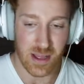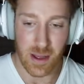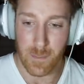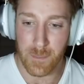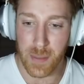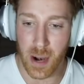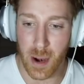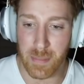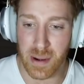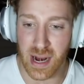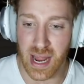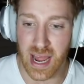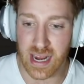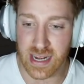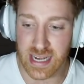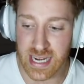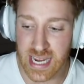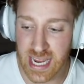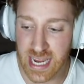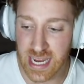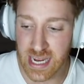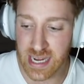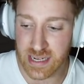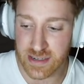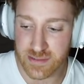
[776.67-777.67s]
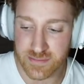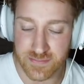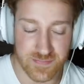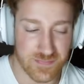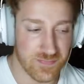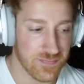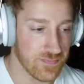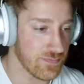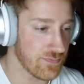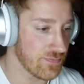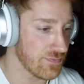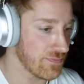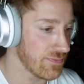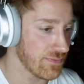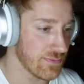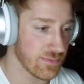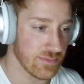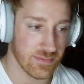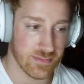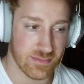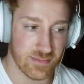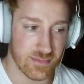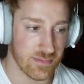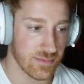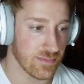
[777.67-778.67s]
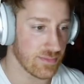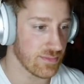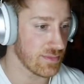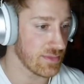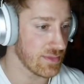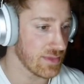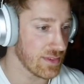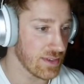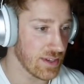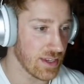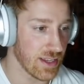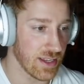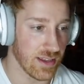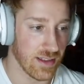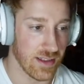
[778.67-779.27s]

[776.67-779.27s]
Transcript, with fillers: Purple like Let me put that size purple like lean.